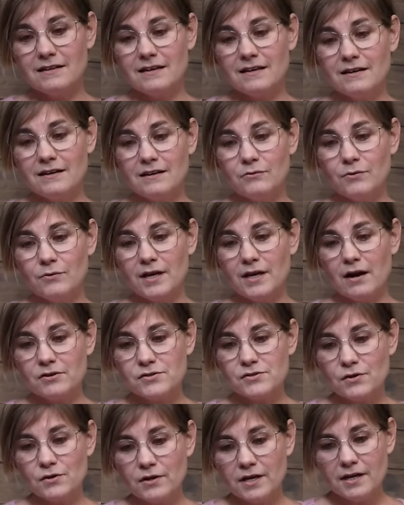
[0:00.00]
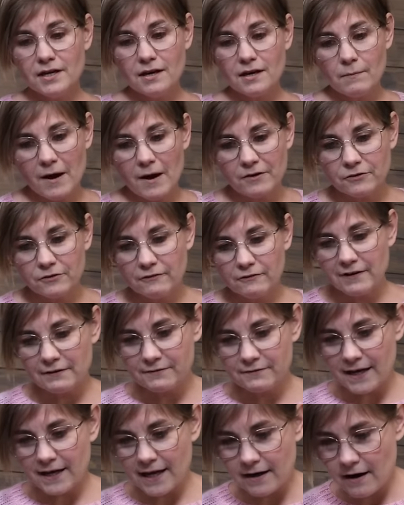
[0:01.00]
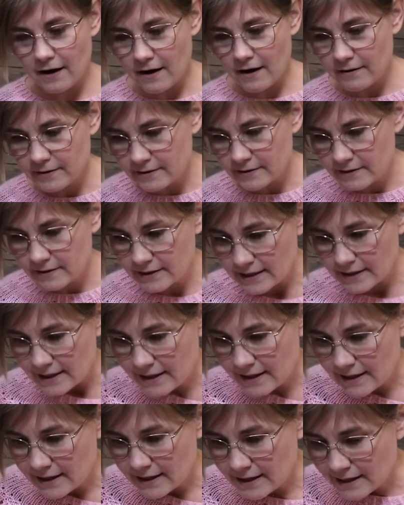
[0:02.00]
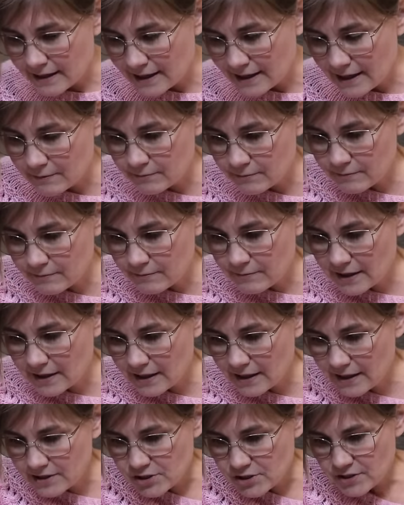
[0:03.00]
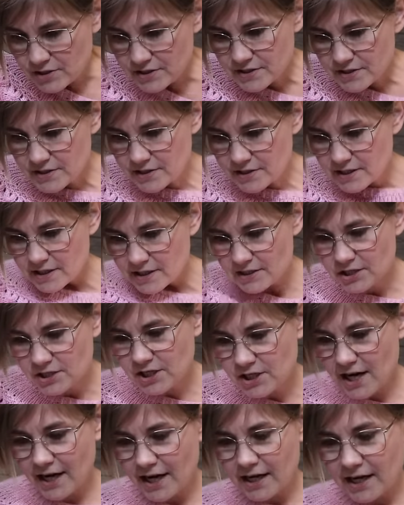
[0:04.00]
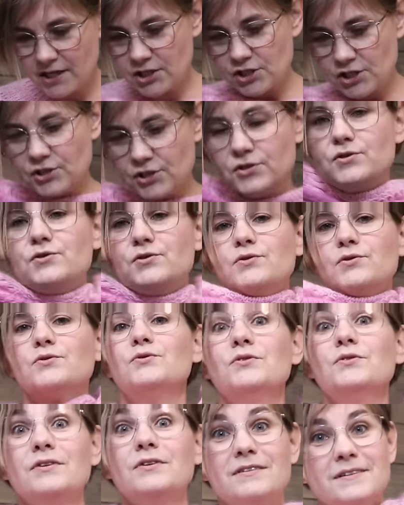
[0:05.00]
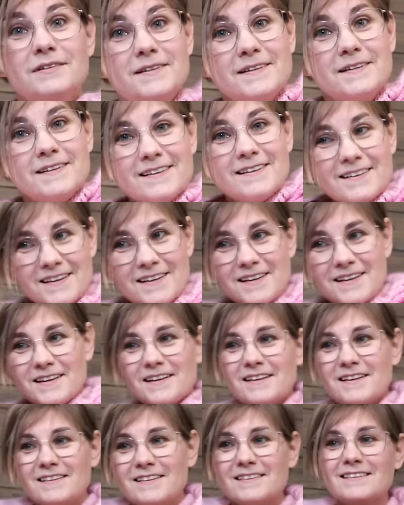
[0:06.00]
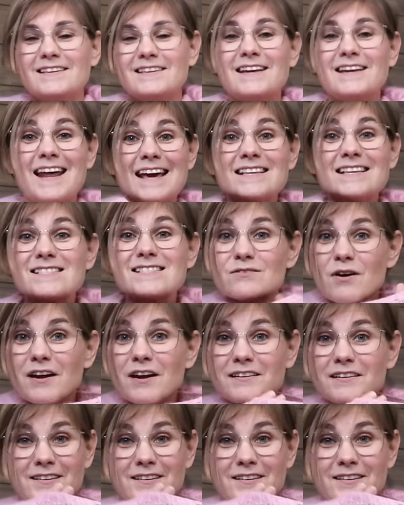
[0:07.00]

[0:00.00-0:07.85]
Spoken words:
we are talking about the Wilfreda, let me just change to the next one,